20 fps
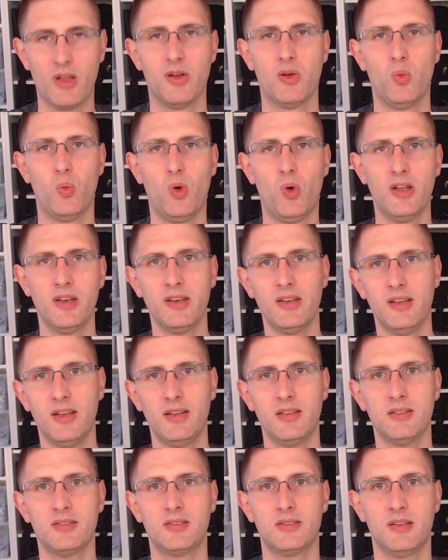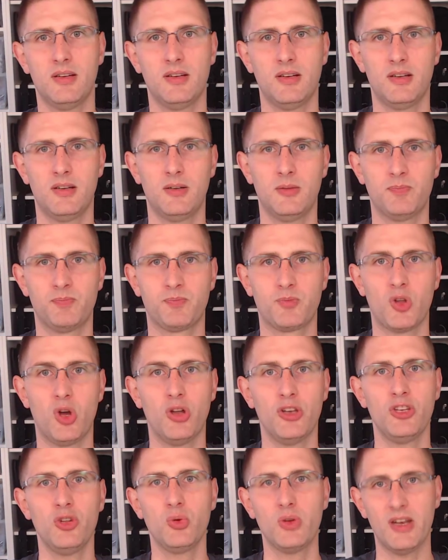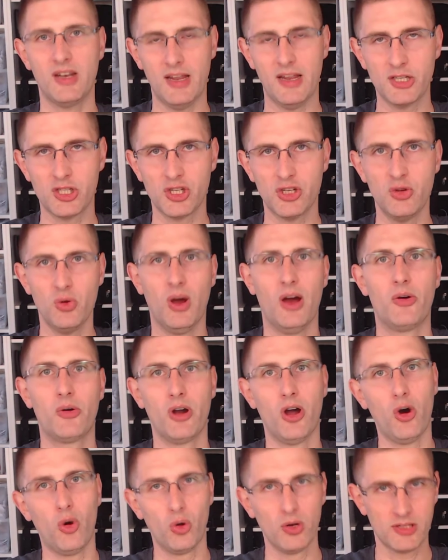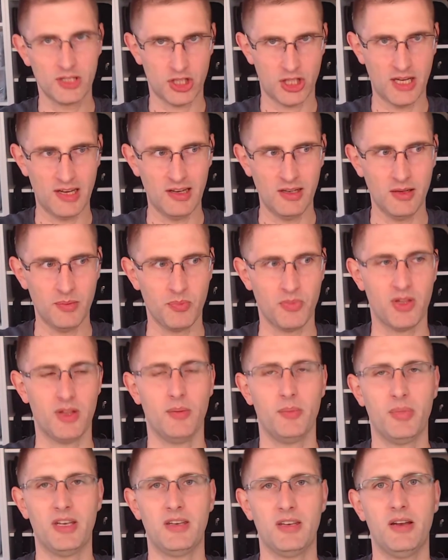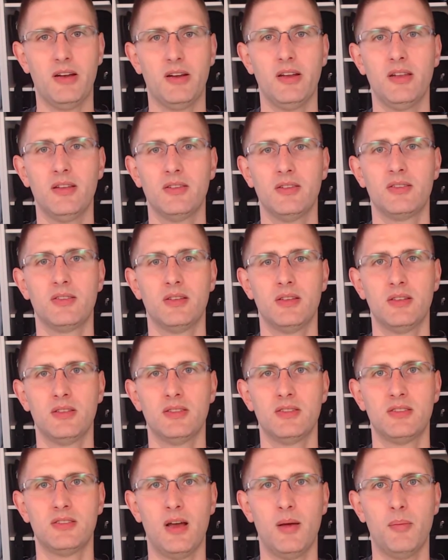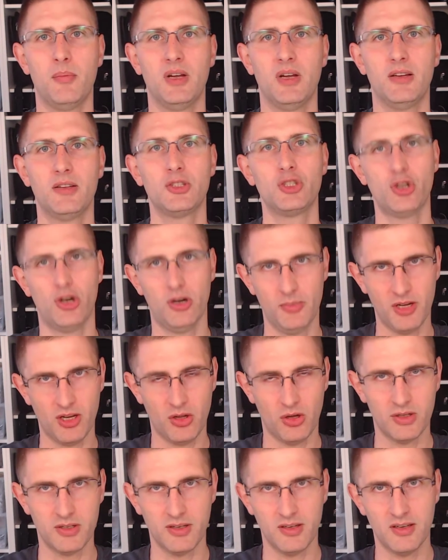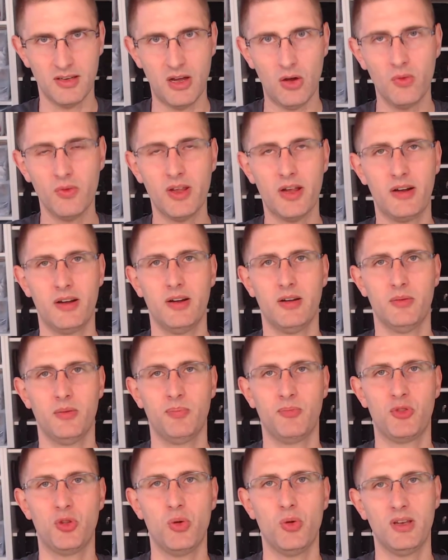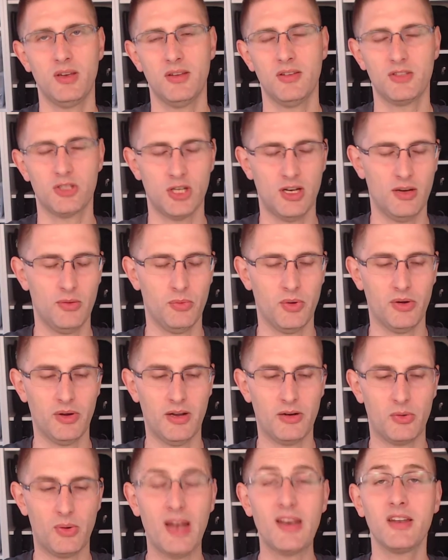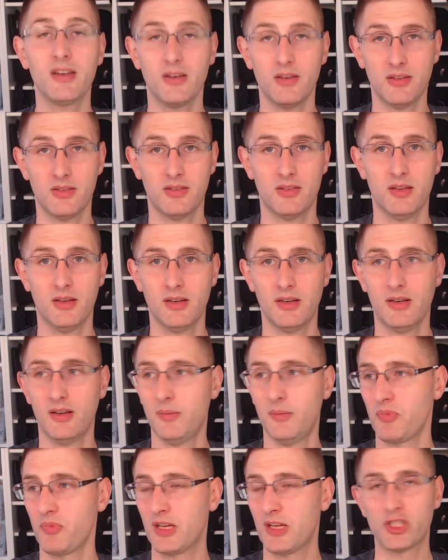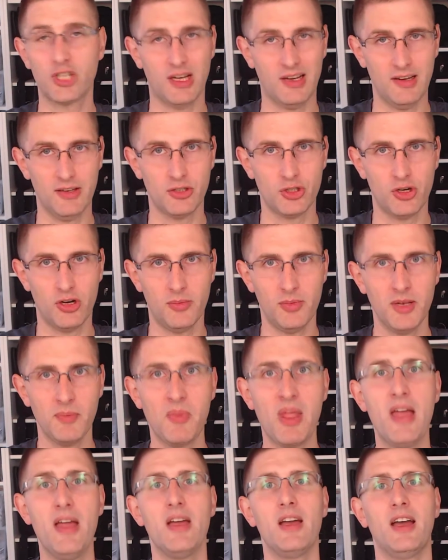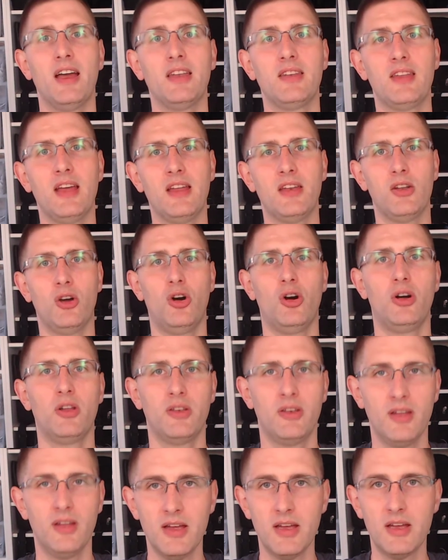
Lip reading: one is on NewNet HQ, our old channel, but there is some German content now. We are doing this channel, we are running this channel in German. And then on